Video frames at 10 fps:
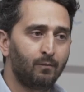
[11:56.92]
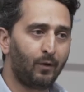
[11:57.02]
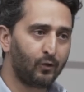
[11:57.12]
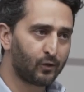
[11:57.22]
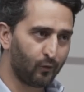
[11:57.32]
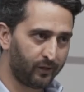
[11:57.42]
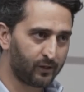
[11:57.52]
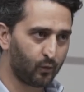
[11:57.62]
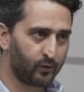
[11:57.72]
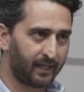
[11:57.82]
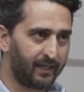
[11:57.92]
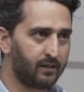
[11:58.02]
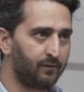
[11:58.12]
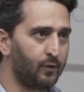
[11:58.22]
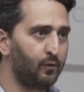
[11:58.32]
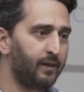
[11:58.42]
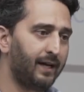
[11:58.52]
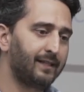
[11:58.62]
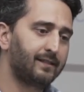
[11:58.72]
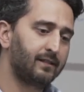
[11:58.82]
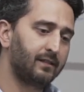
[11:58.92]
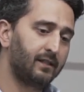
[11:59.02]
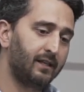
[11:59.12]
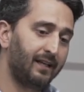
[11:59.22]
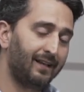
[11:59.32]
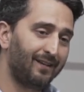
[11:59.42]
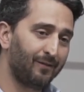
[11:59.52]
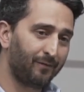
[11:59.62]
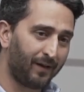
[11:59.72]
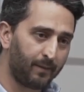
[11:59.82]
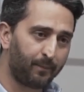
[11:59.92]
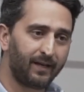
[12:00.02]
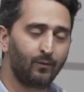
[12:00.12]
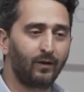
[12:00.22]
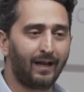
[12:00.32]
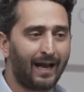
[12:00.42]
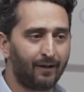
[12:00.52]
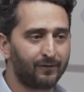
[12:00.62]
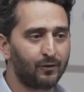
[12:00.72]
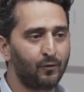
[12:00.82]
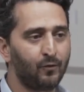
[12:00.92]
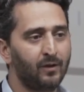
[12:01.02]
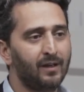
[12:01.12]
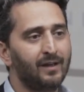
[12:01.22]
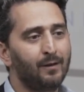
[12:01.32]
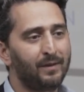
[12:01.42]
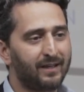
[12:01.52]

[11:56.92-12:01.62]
Most lawyers will take the view that vaping will have to be